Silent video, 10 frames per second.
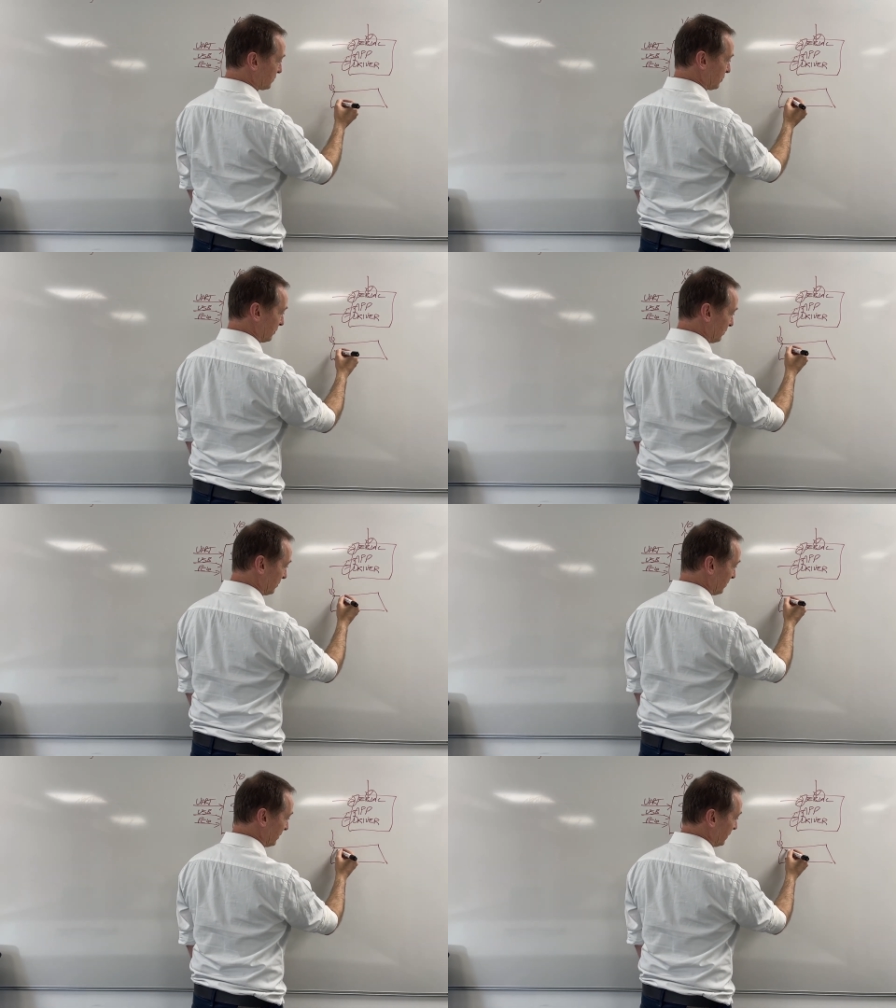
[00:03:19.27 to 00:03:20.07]
to
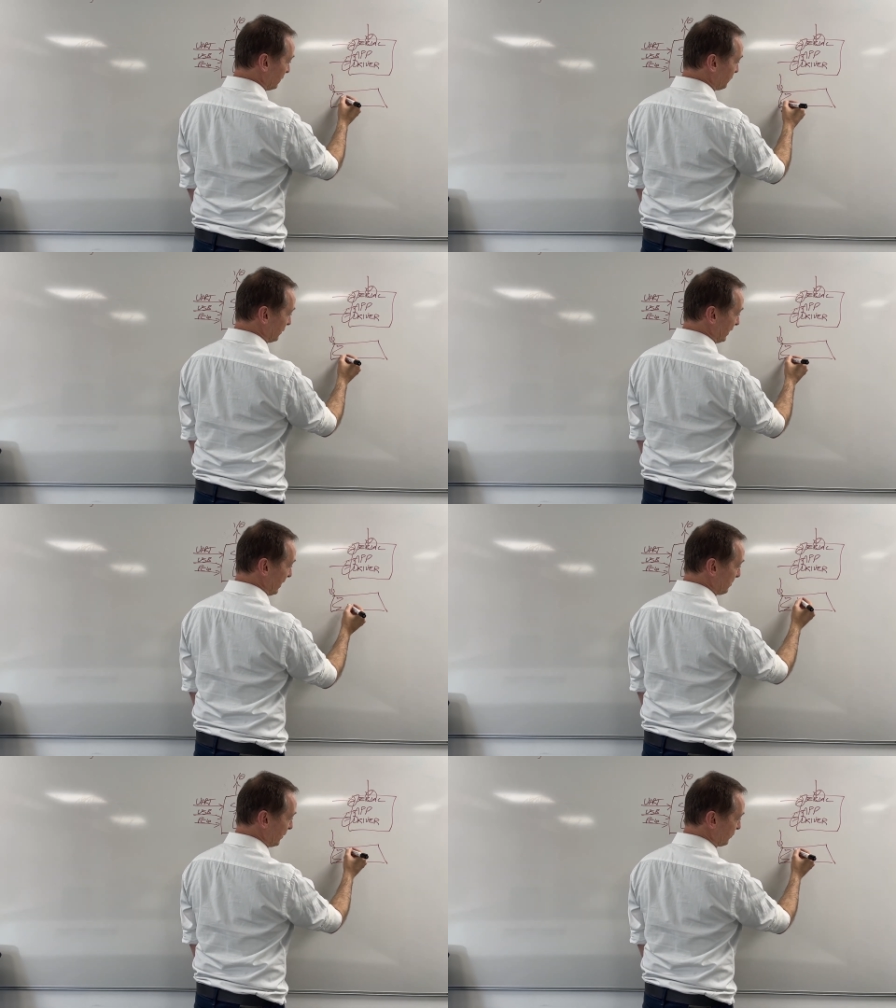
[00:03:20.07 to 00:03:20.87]
fill
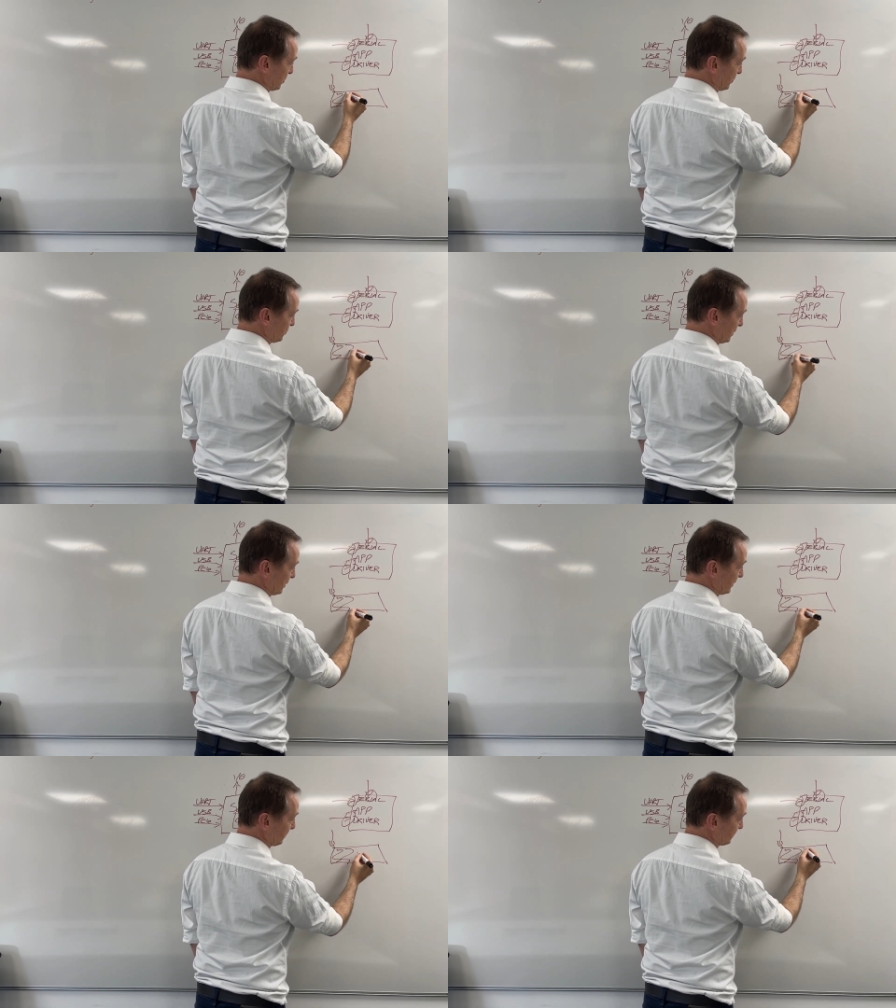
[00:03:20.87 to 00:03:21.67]
that buffer with data.